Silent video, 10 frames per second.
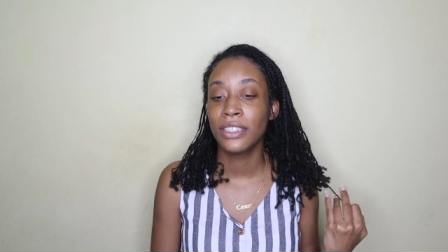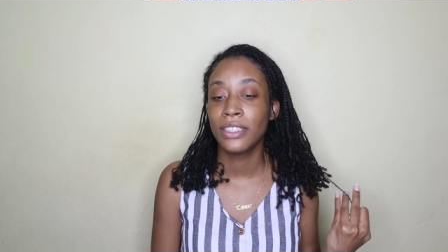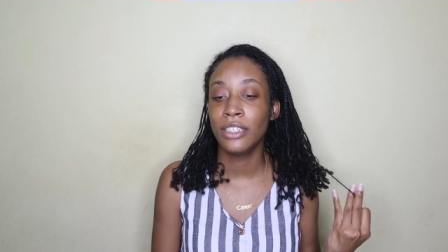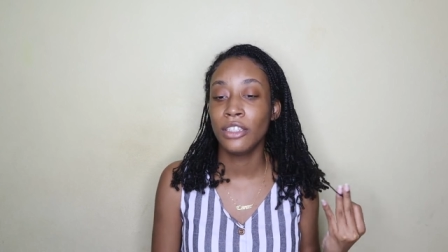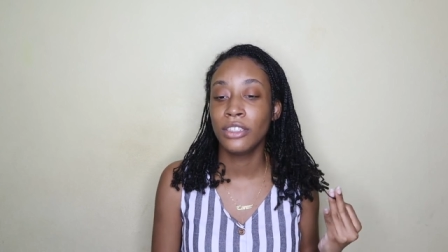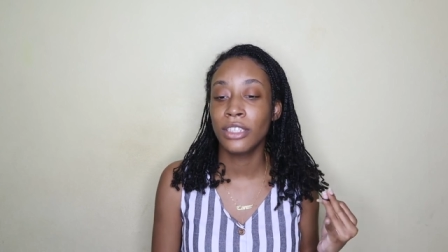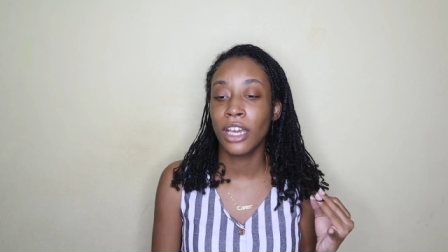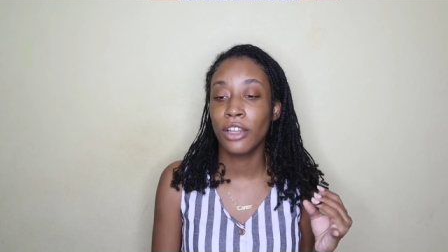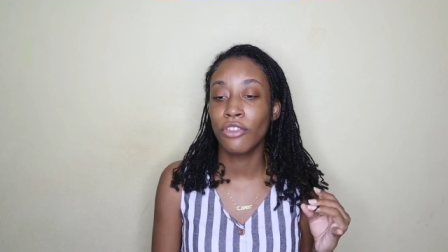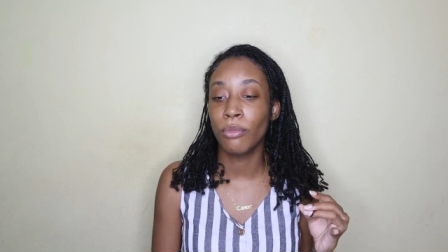see
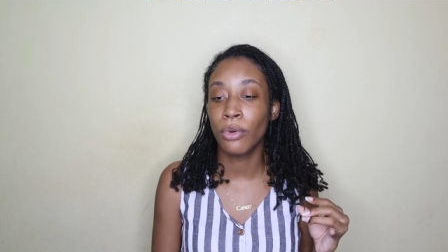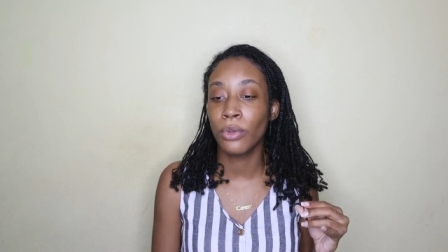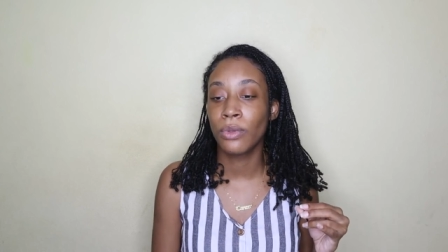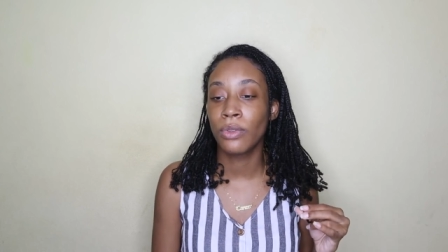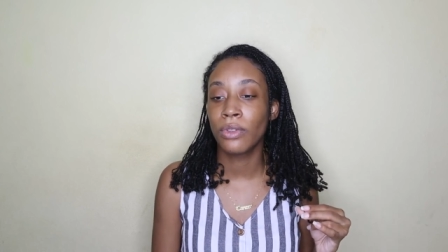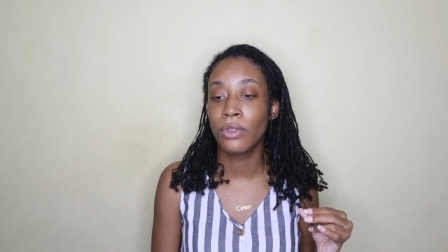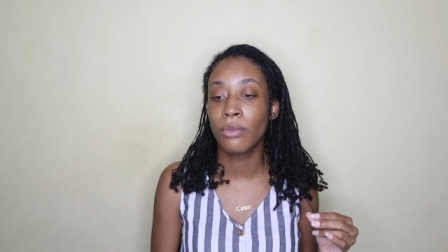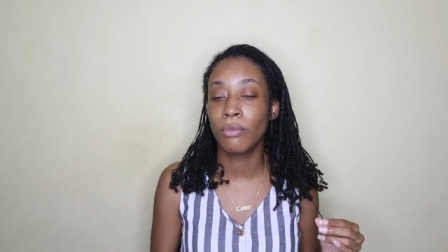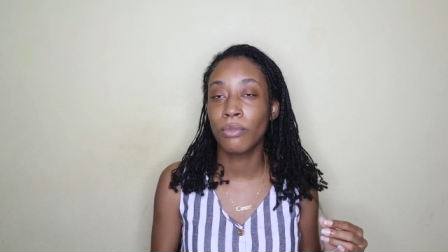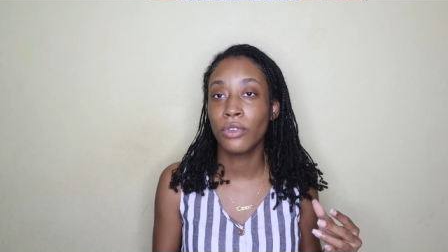sides from both,
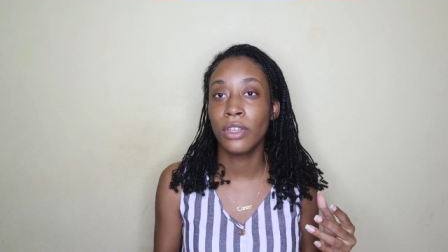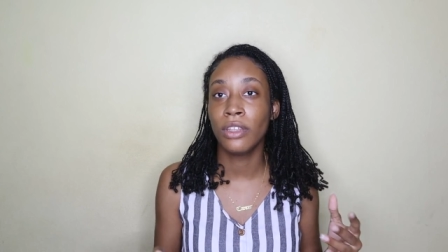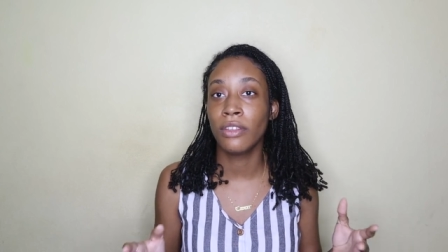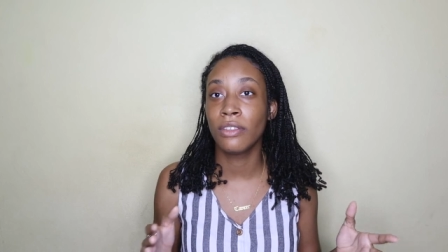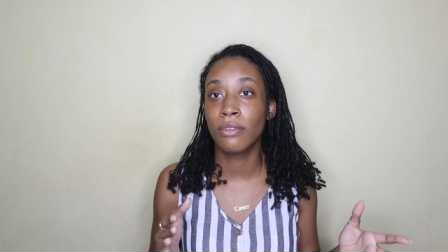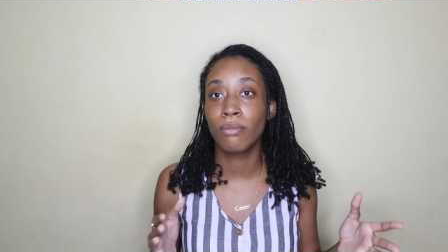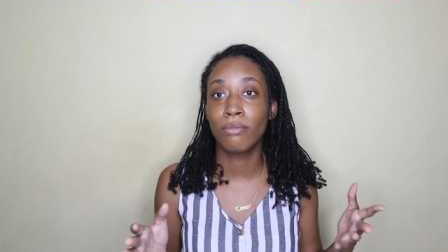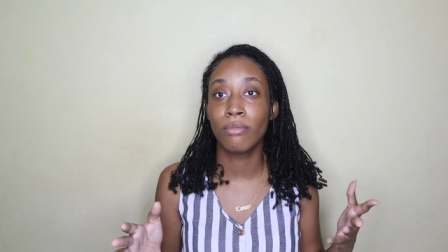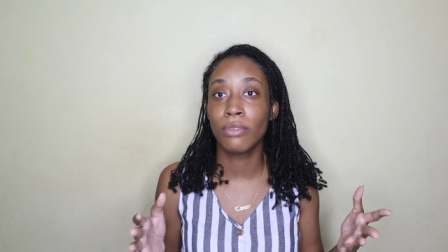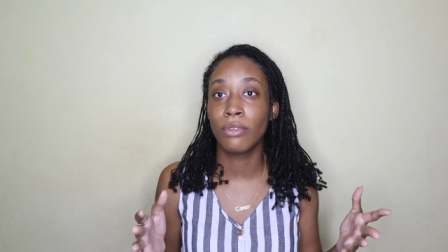seeing
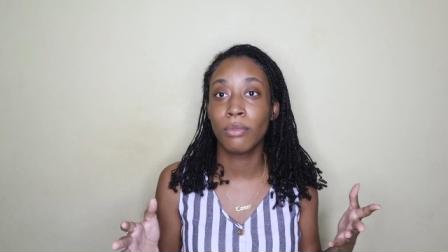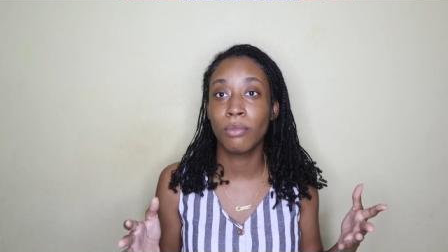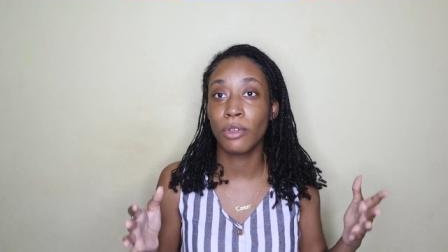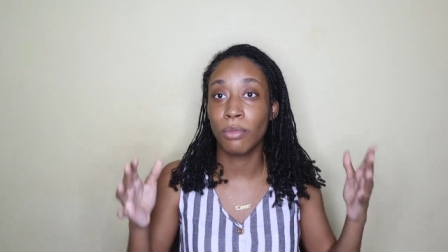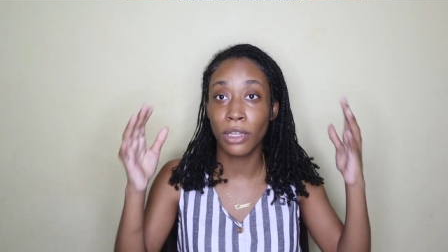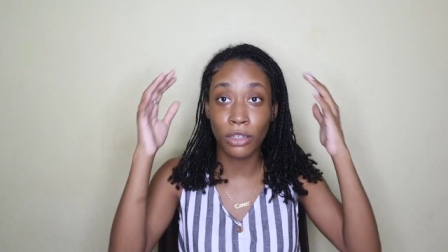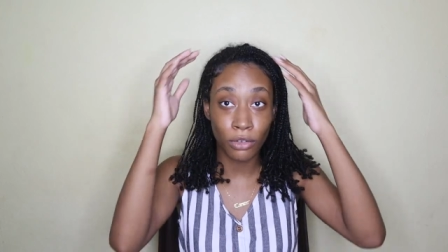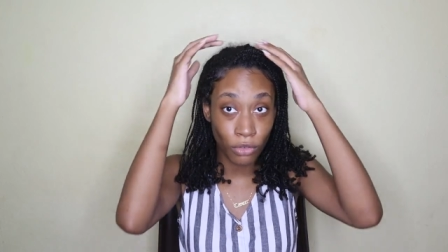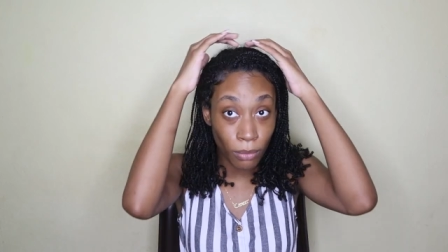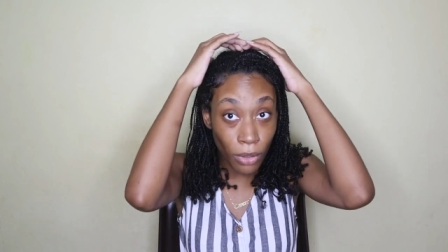
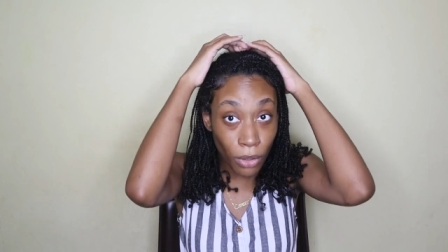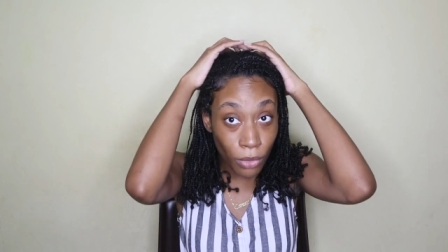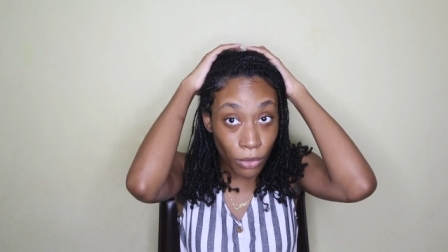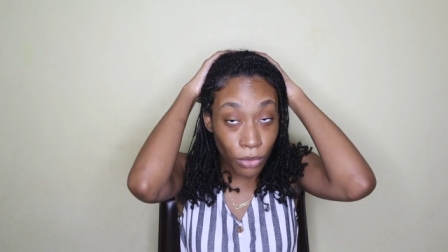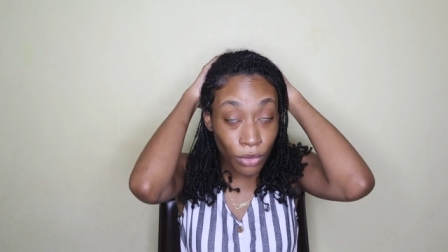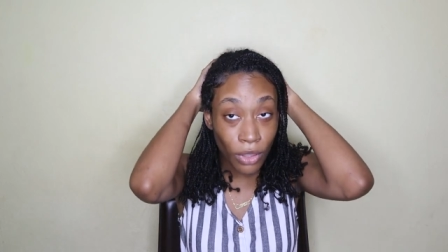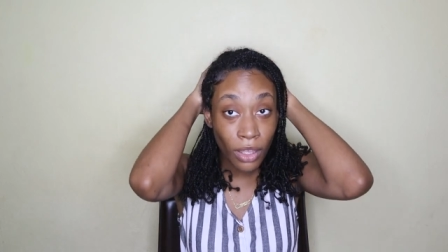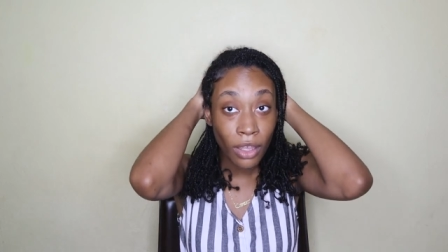perspectives from both.